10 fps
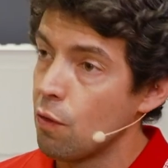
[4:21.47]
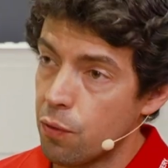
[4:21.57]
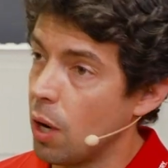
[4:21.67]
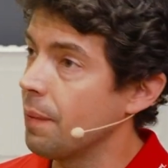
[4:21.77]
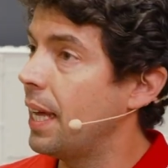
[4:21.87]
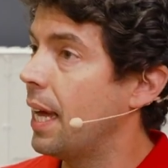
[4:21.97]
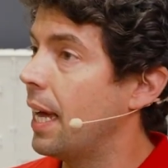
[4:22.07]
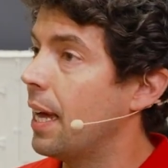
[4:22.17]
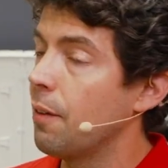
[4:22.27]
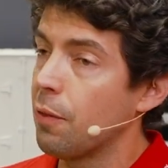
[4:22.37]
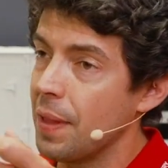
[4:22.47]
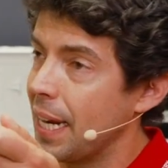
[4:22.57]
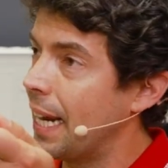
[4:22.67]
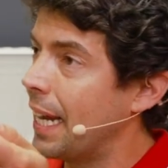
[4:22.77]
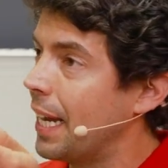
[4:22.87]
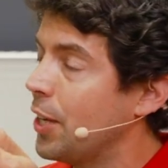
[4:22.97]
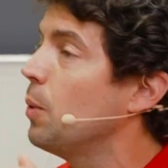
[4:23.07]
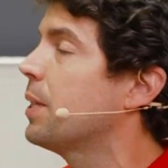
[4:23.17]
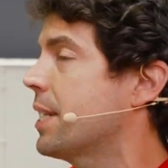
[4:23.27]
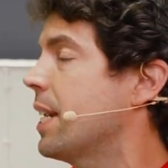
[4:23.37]
From the
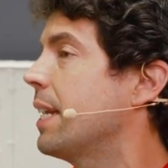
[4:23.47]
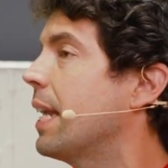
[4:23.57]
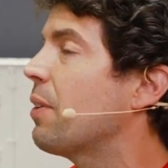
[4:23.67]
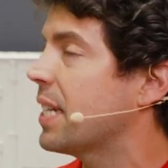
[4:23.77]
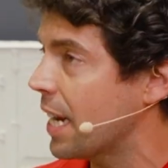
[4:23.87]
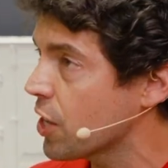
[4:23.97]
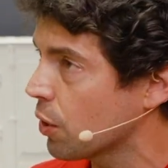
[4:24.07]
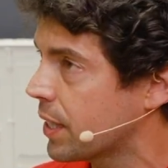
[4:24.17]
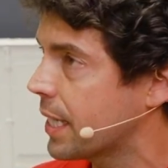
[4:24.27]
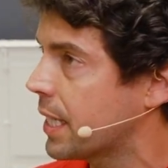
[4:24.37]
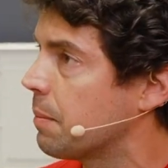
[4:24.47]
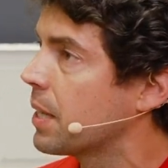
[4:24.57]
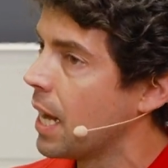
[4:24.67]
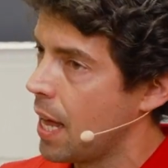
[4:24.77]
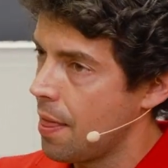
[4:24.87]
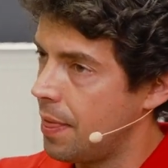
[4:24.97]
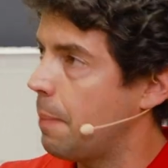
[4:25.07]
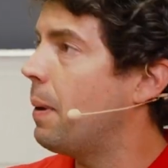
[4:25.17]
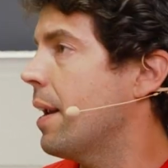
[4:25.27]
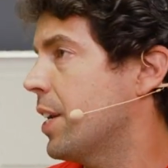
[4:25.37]
usage in the residential systems,
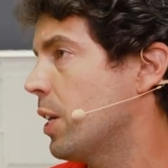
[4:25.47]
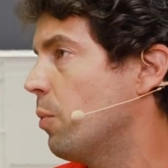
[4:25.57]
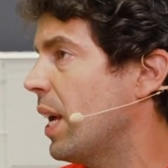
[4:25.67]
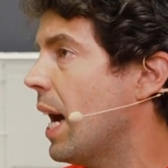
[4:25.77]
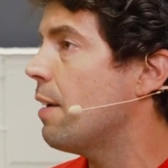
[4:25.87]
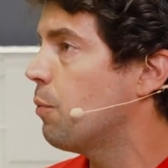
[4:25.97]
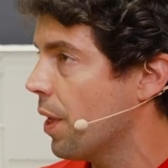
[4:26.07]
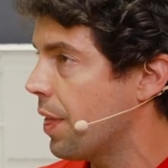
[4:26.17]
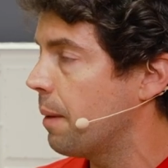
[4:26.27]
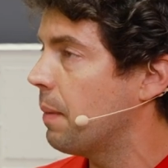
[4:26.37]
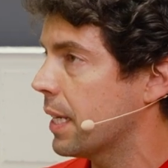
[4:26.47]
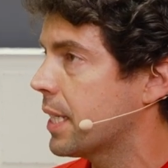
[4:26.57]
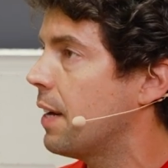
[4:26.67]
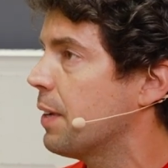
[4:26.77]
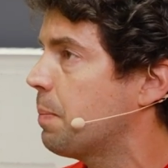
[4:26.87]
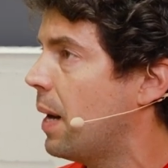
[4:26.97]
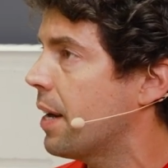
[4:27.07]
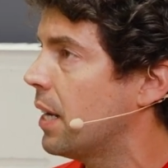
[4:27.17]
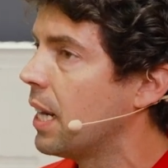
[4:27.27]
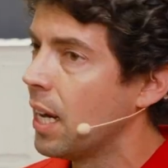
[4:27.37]
the partnership we have with them, our service
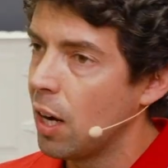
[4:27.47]
partner,